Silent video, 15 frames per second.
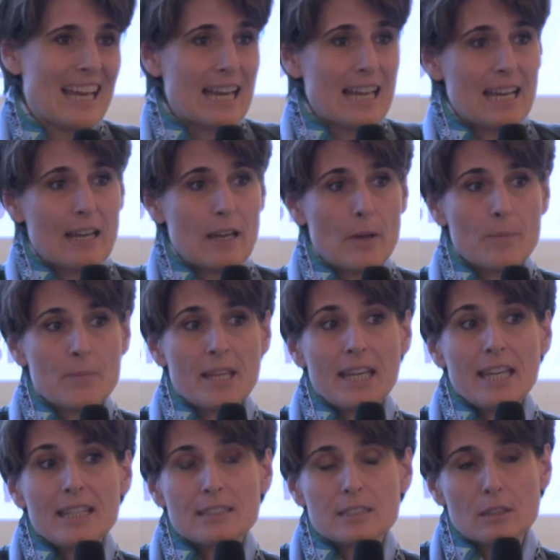
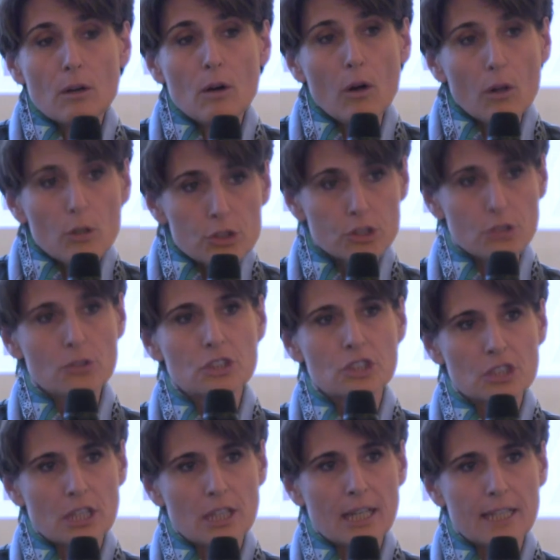It also
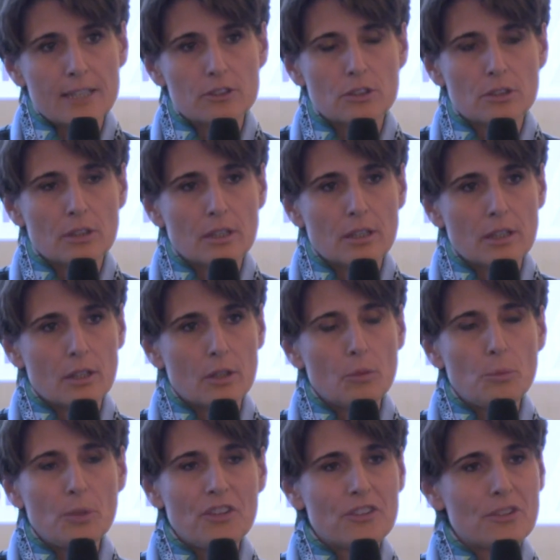starts
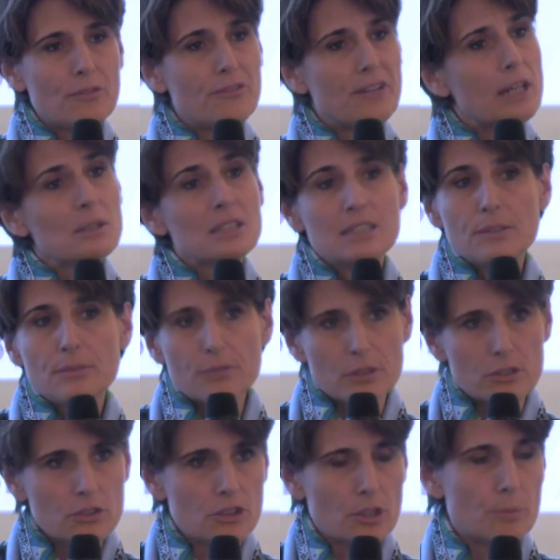with a very
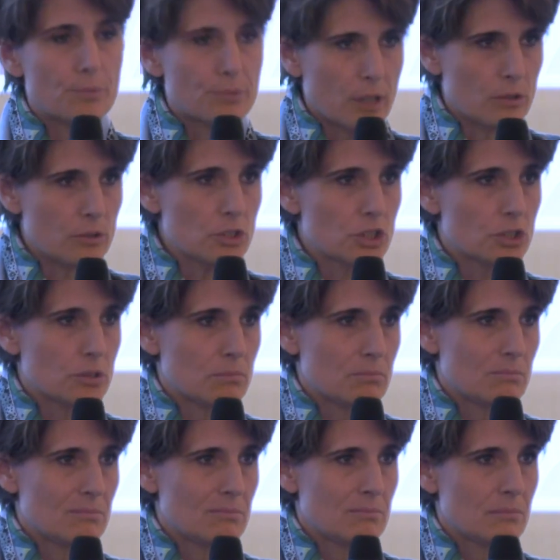different approach
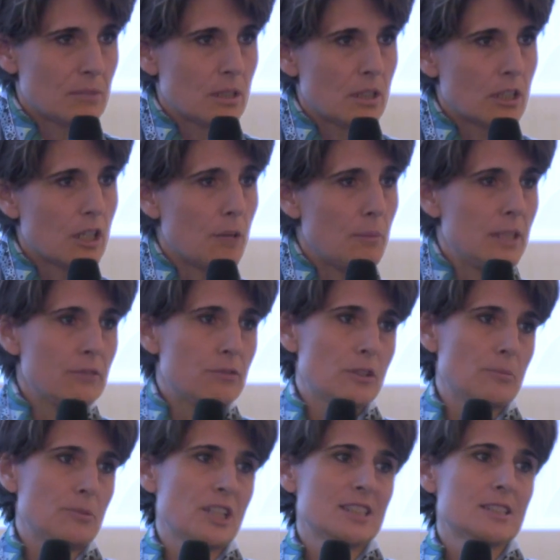coming
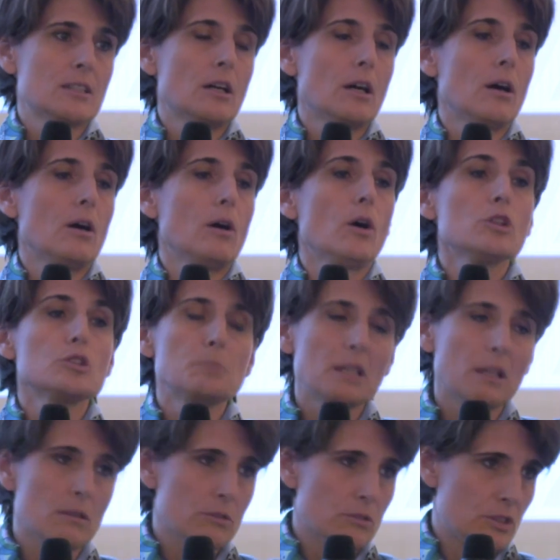from this
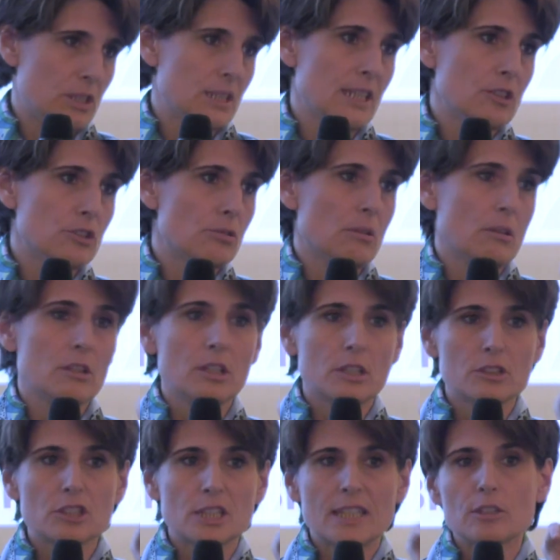hospital
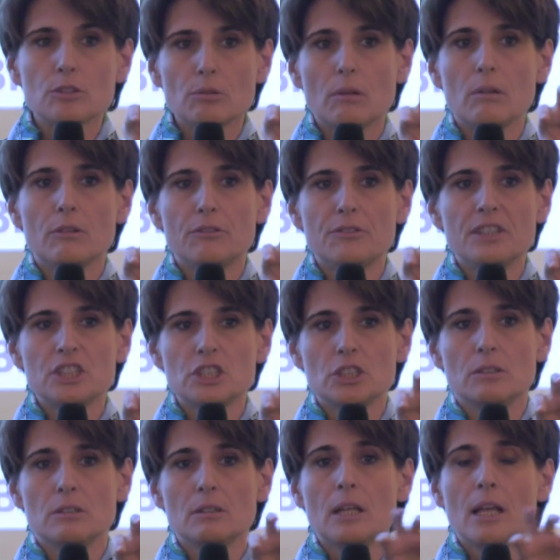central
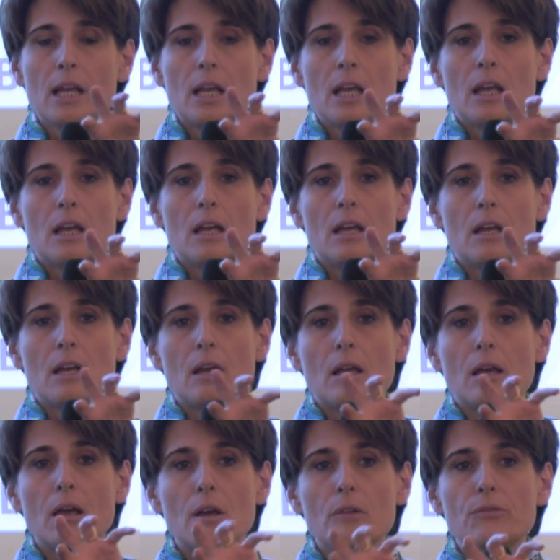vision
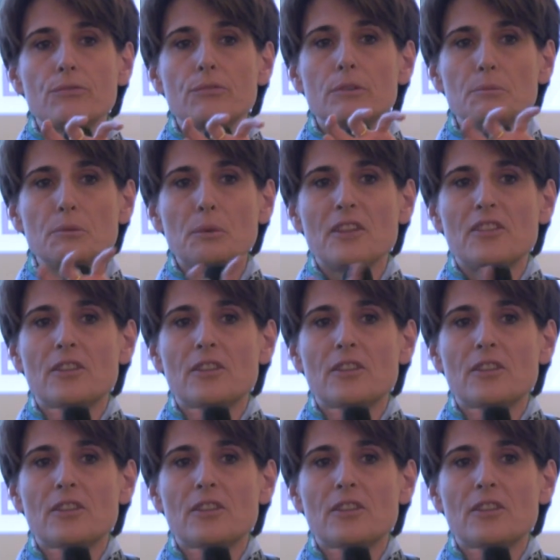with